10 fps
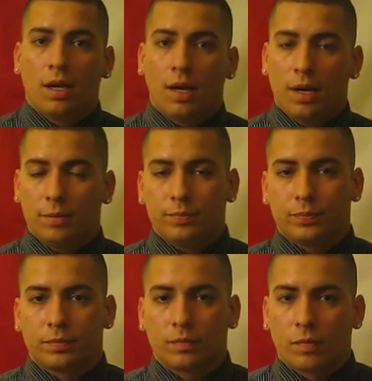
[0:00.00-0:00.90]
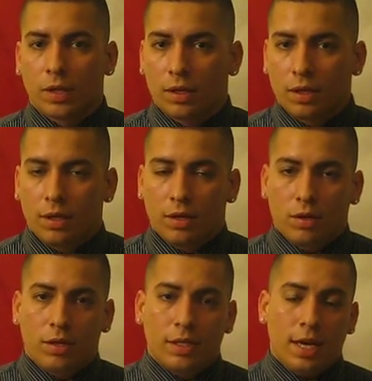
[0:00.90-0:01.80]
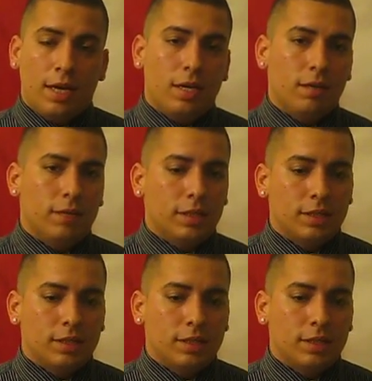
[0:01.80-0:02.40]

um, Dave and